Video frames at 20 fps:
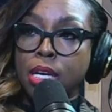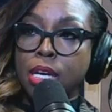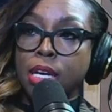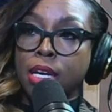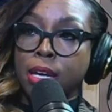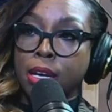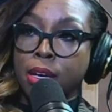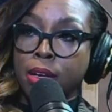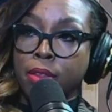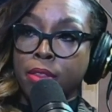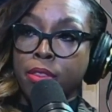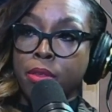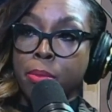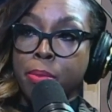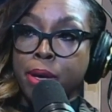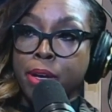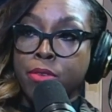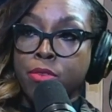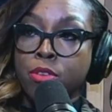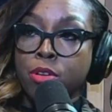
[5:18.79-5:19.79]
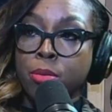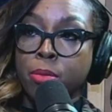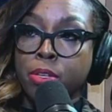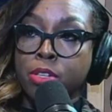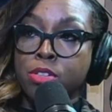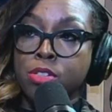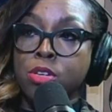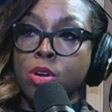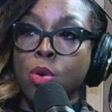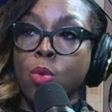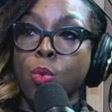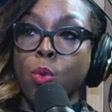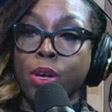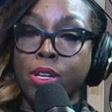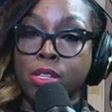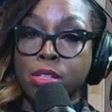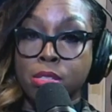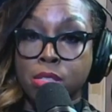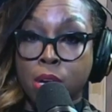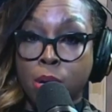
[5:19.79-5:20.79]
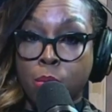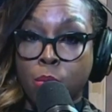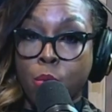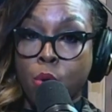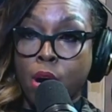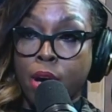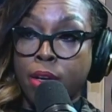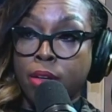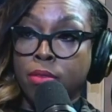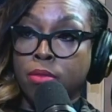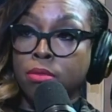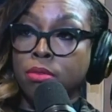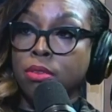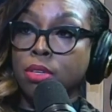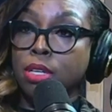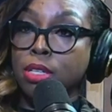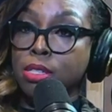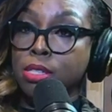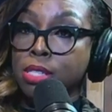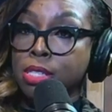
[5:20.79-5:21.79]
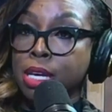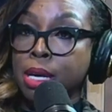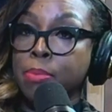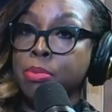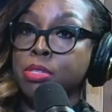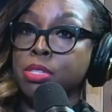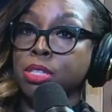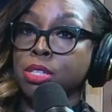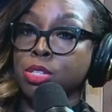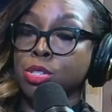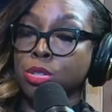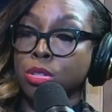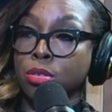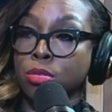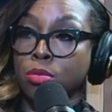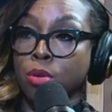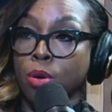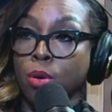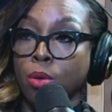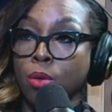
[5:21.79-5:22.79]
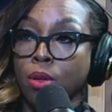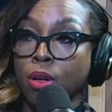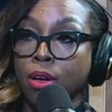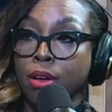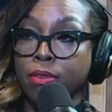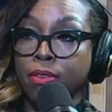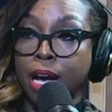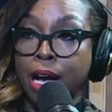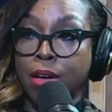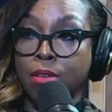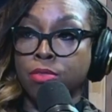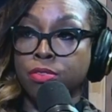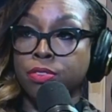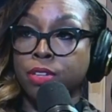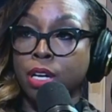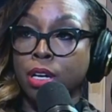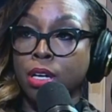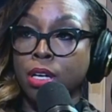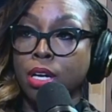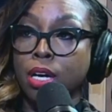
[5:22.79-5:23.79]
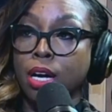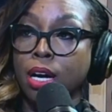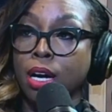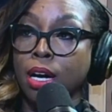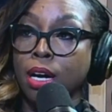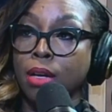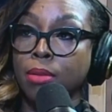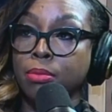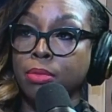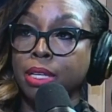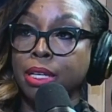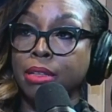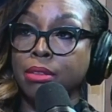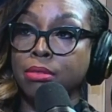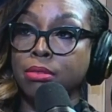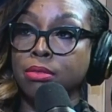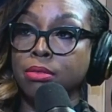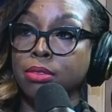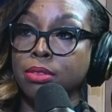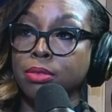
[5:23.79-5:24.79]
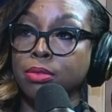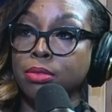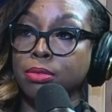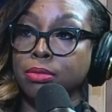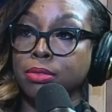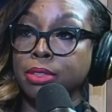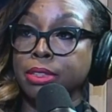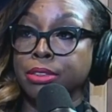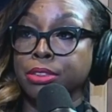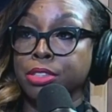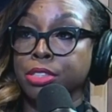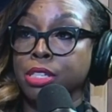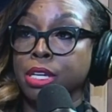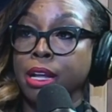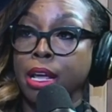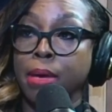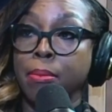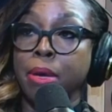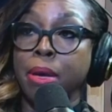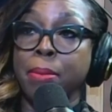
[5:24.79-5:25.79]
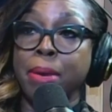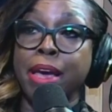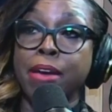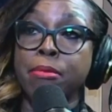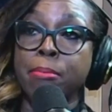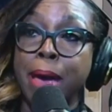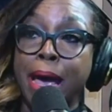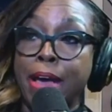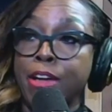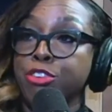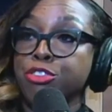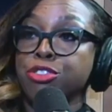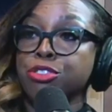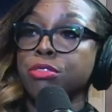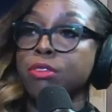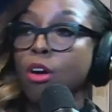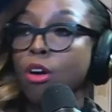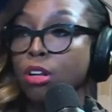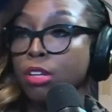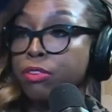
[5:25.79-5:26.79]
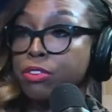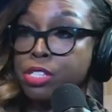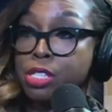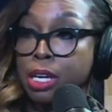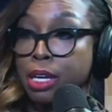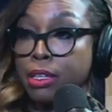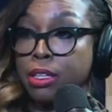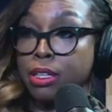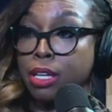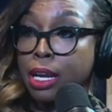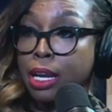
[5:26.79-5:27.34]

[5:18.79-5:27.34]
in the bedroom. And so when someone steps into the role of alpha, then there's an MMA match all of a sudden,